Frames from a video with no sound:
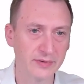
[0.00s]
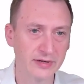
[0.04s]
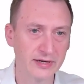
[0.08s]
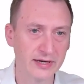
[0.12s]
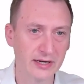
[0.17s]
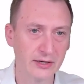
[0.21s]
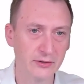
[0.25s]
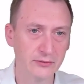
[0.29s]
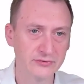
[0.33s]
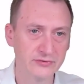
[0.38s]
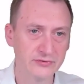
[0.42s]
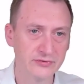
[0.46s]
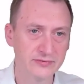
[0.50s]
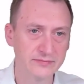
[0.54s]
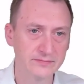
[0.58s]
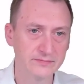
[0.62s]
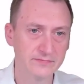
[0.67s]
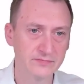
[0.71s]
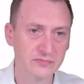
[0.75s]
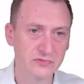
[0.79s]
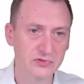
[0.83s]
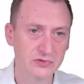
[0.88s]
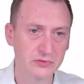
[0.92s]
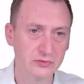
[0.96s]
accounts.
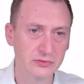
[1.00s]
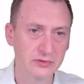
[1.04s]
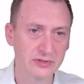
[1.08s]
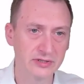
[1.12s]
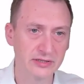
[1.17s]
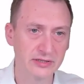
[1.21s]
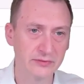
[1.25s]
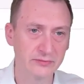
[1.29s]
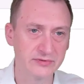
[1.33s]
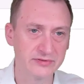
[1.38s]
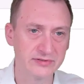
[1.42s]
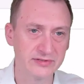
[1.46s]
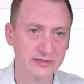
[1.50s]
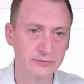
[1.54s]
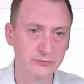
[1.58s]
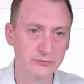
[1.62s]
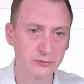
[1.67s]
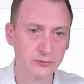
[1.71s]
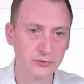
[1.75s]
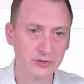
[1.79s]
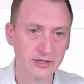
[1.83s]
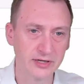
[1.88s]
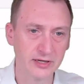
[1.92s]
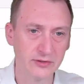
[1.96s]
So here we see the
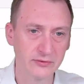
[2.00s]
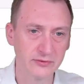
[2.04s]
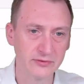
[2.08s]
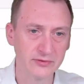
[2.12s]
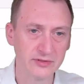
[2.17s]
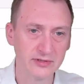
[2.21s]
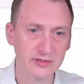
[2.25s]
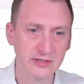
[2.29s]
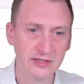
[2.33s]
root account,